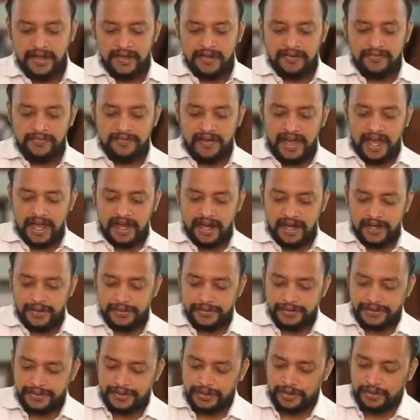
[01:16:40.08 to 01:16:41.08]

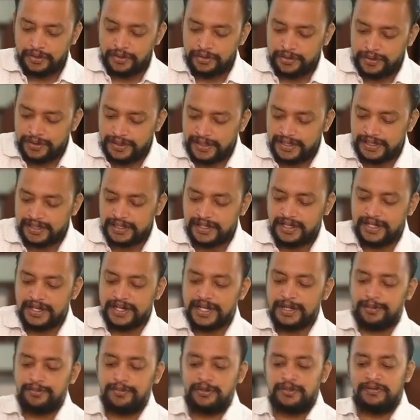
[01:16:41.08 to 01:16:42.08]
warehoused goods
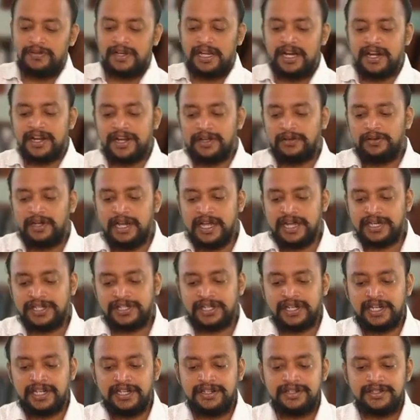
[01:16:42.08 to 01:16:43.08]
removal
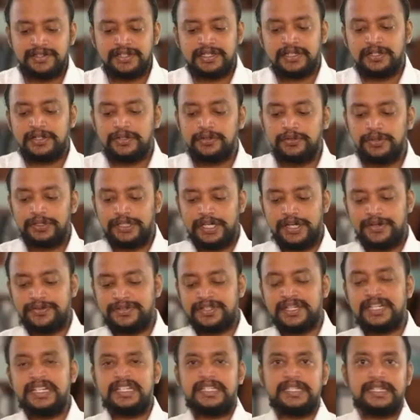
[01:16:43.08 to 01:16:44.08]
regulations
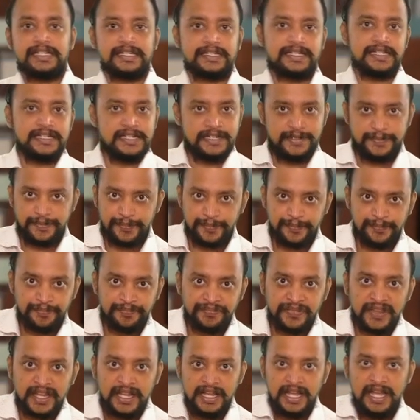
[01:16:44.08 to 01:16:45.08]
2016.
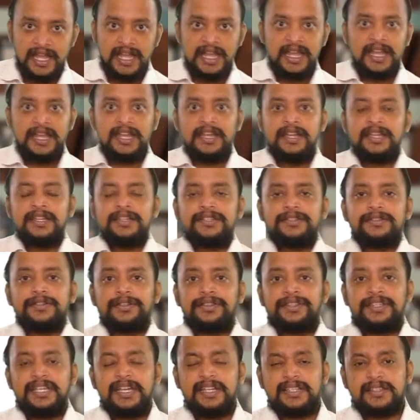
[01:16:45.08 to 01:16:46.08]

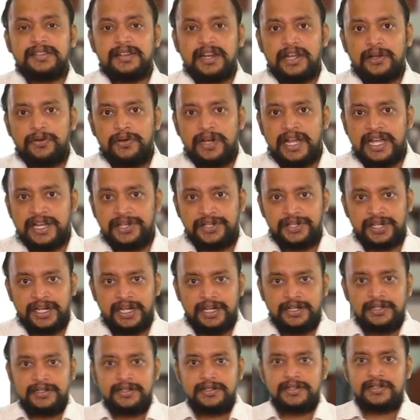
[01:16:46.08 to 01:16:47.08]
So this
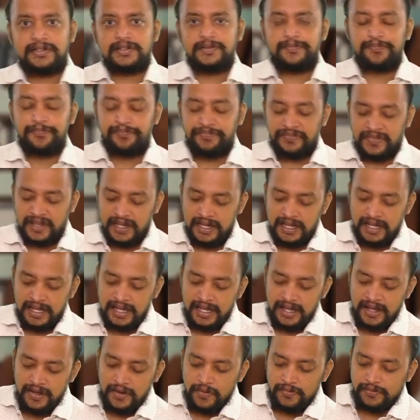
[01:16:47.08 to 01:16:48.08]
regulations,
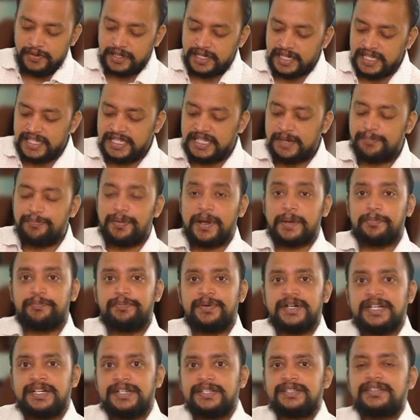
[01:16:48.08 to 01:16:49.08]
what is the
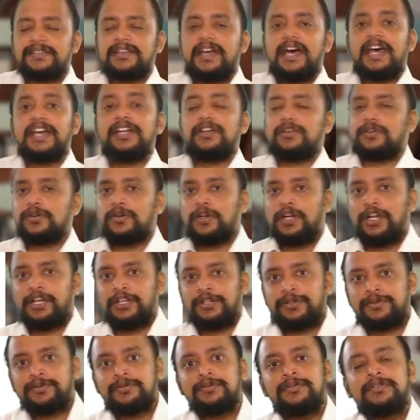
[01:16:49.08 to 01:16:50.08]
purpose? I told
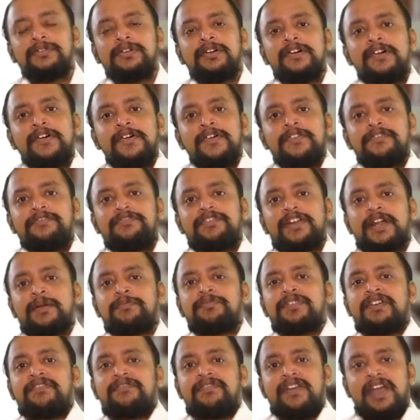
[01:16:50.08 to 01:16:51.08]
you
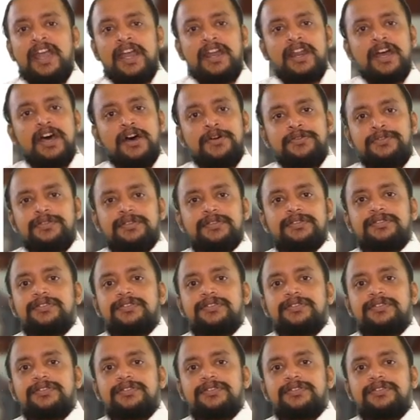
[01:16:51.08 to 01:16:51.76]
from the warehouse